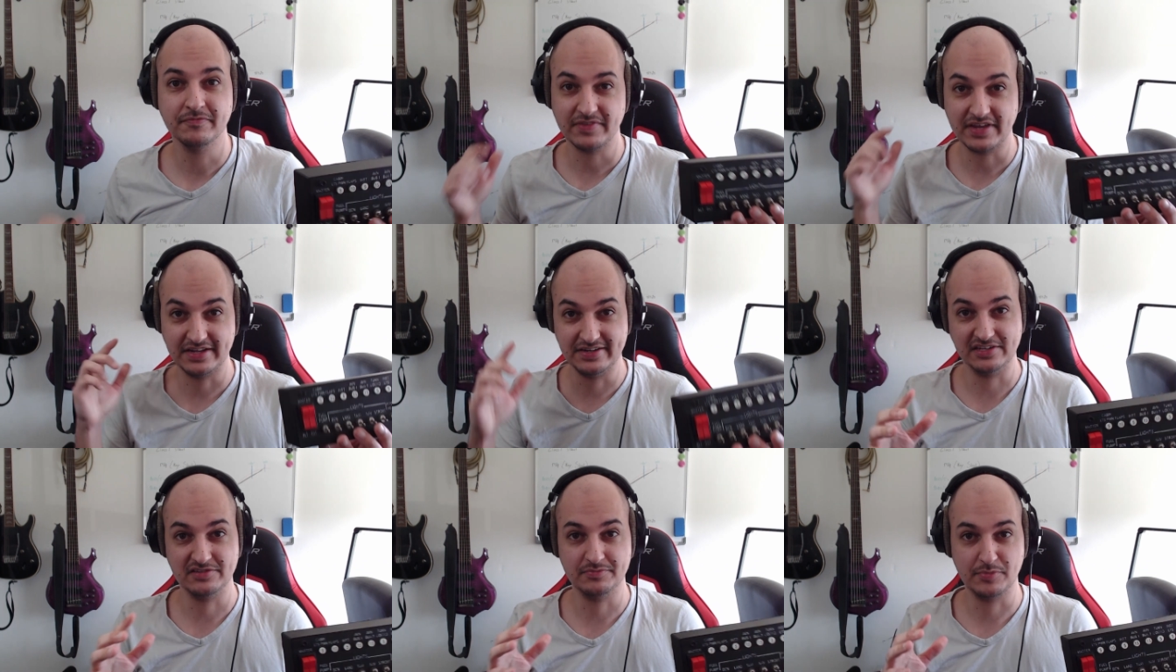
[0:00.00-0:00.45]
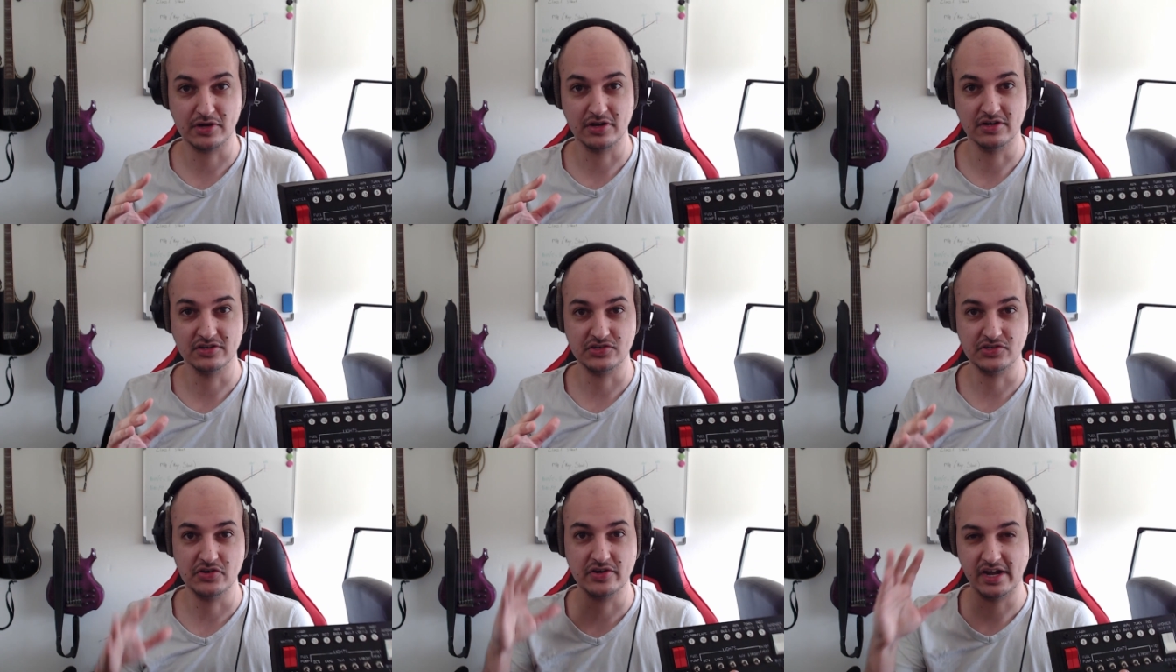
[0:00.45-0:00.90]
And that's
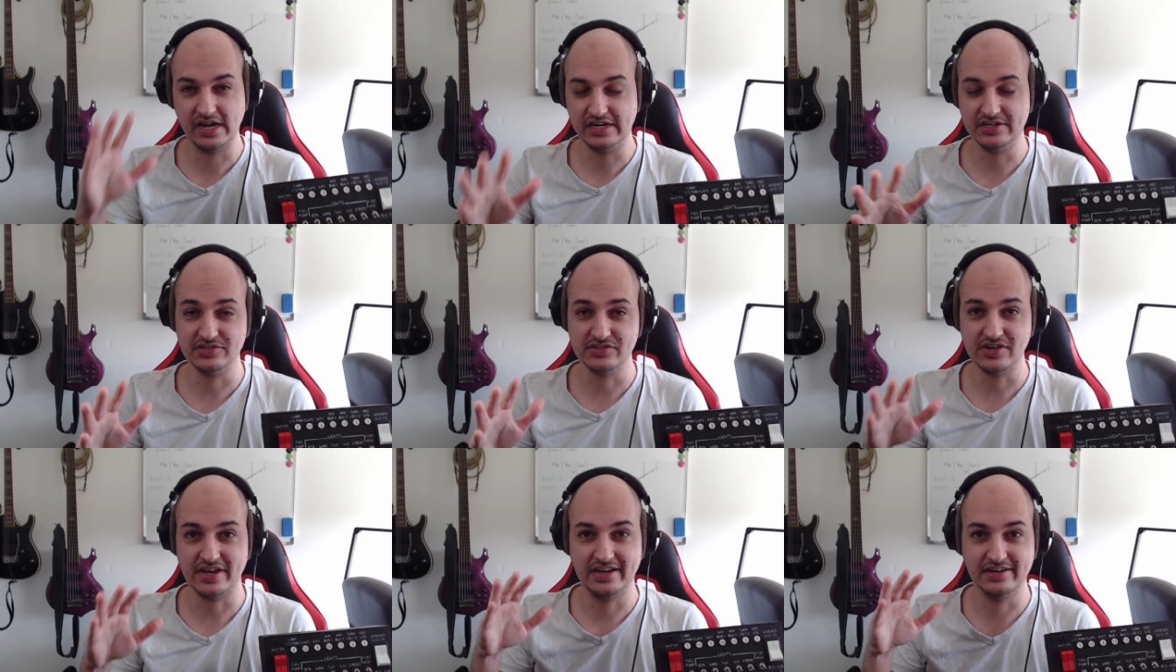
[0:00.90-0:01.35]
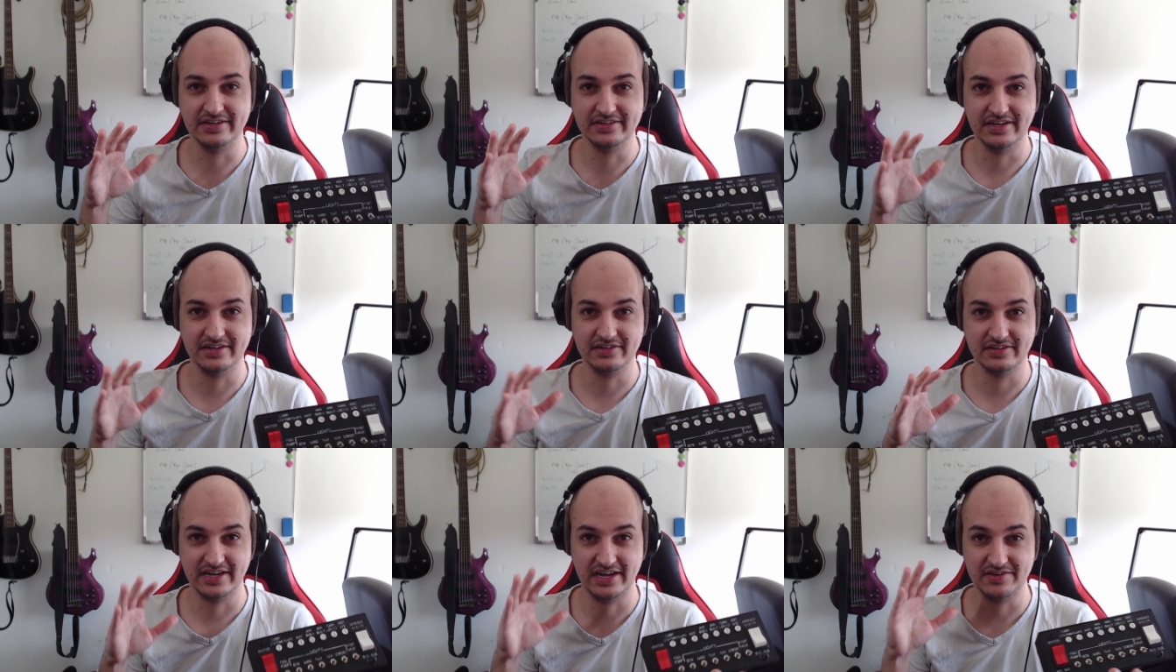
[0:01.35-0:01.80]
because you guys
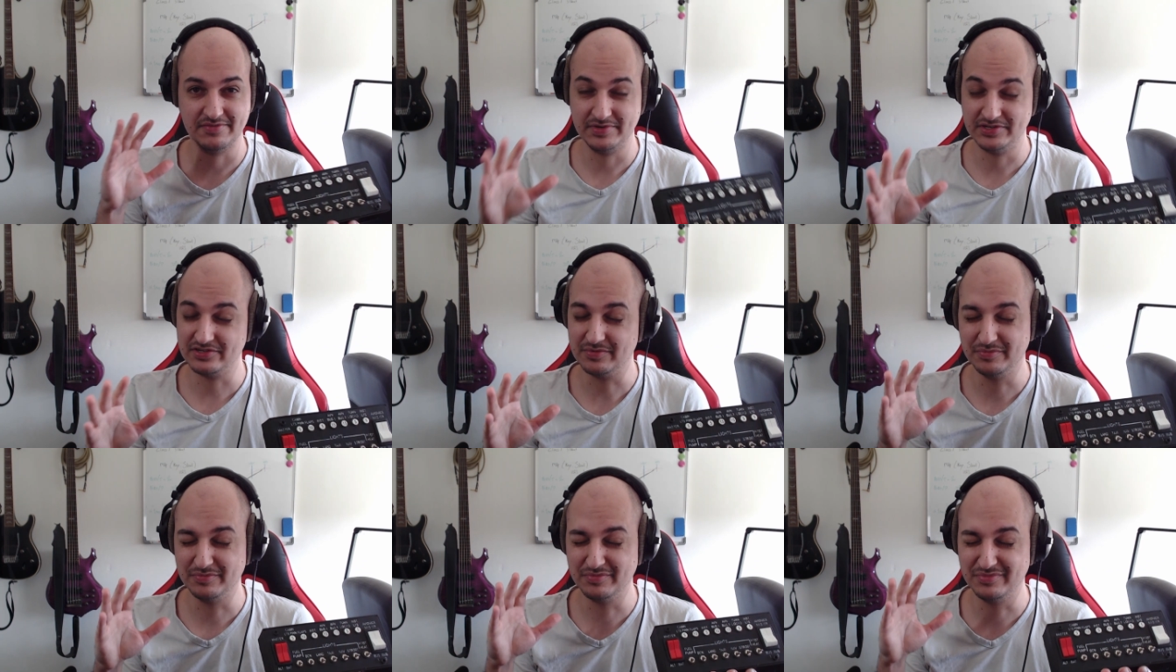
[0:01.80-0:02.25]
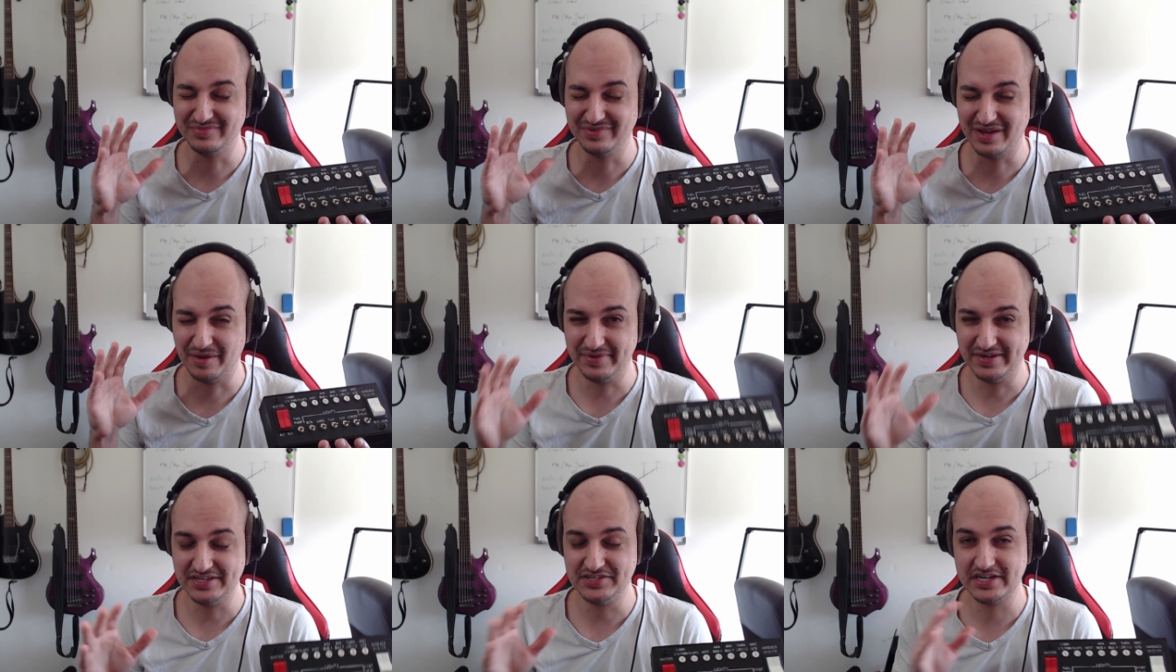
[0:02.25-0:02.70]
gave me some
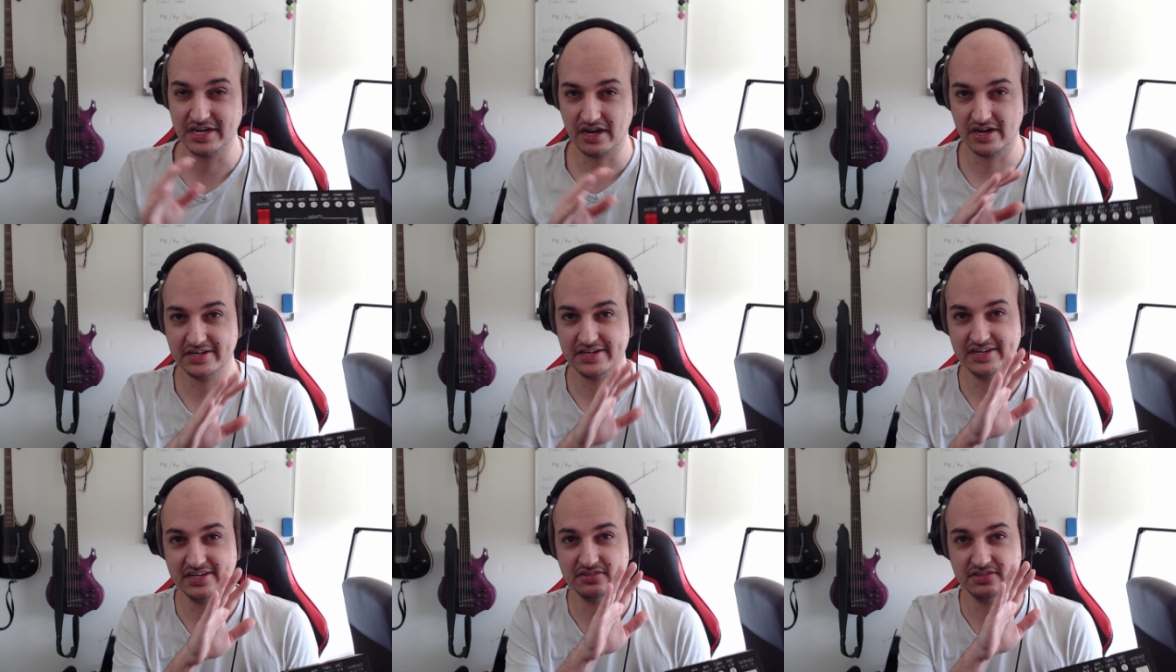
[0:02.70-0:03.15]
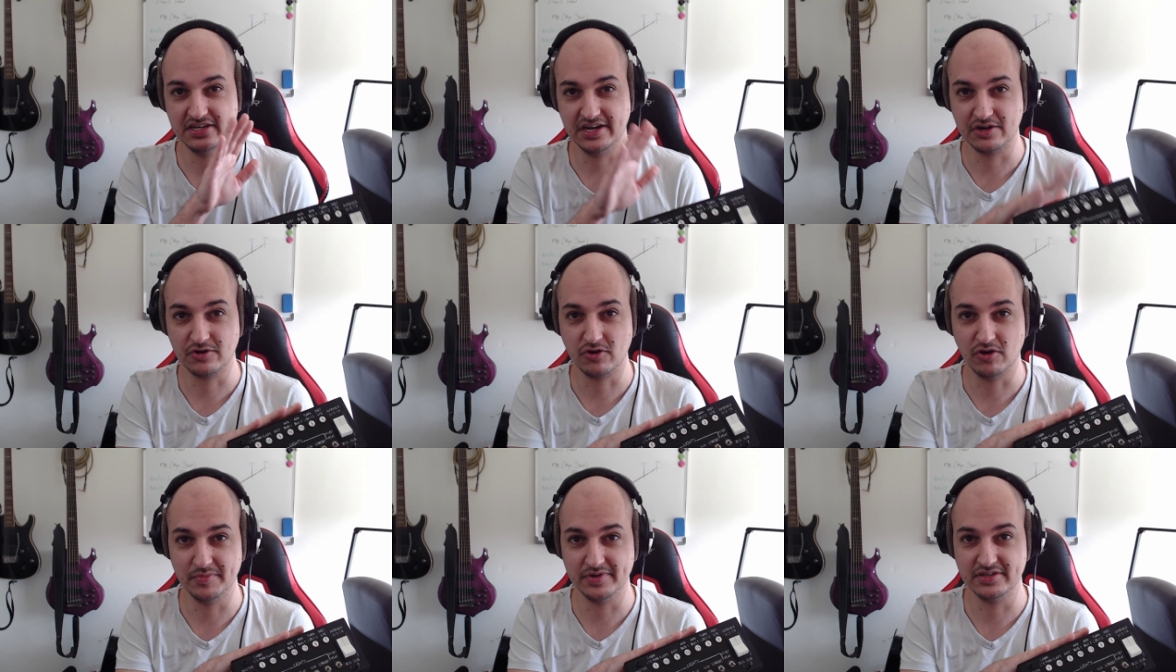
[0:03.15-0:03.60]
amazing ideas in the
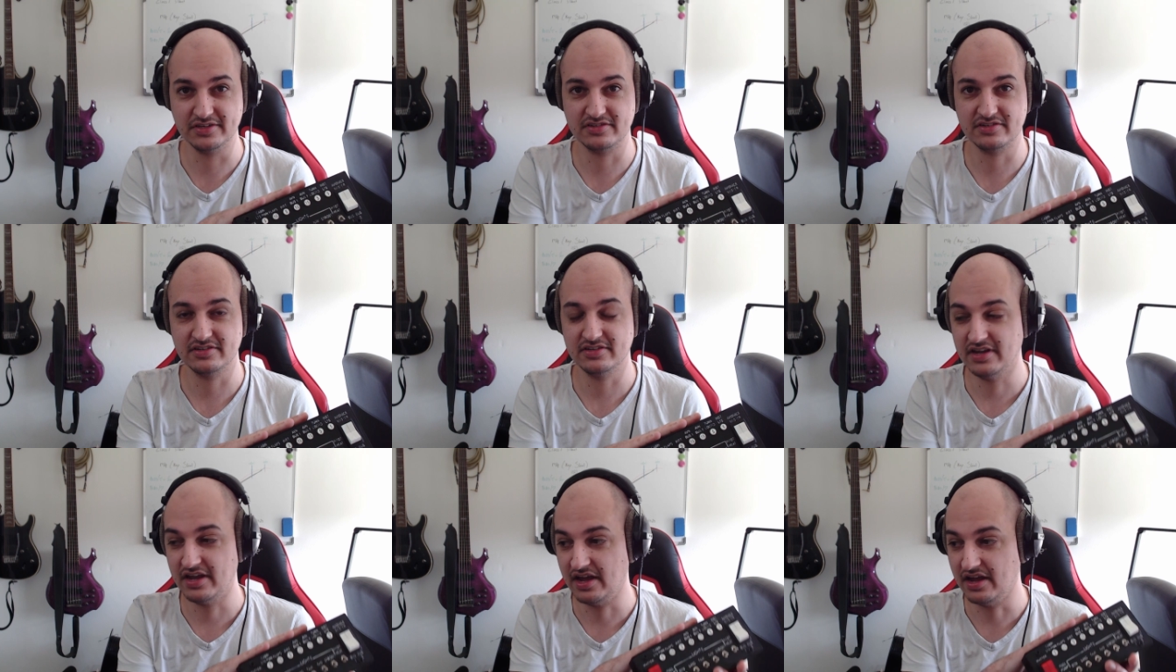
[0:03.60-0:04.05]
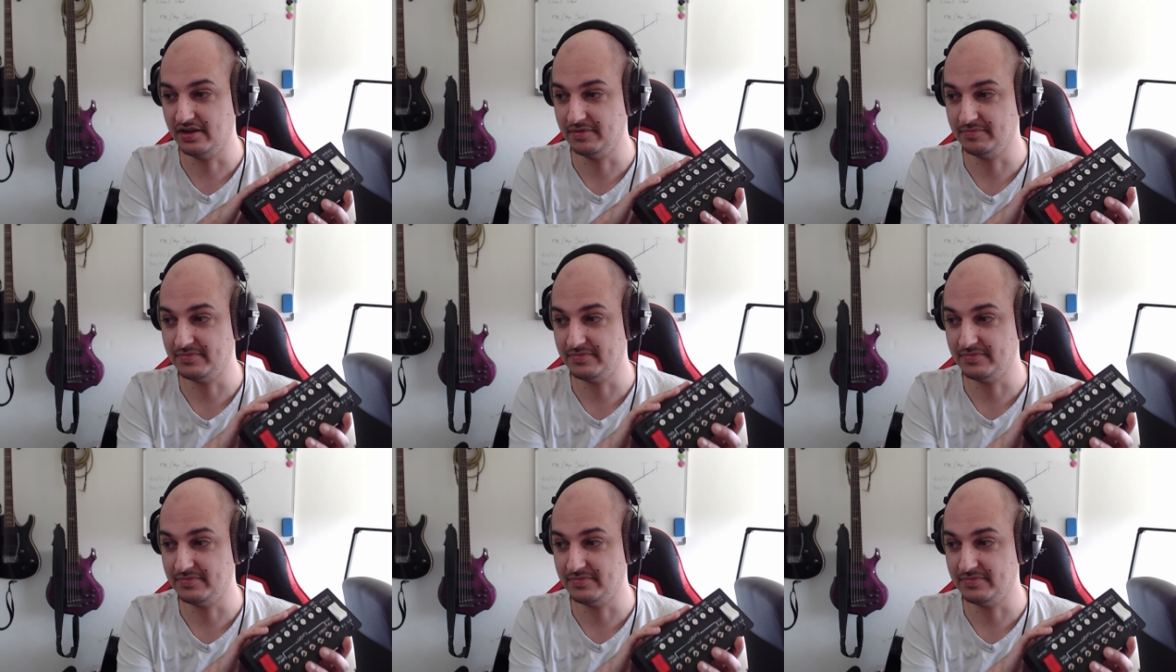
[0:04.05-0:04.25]
comments um,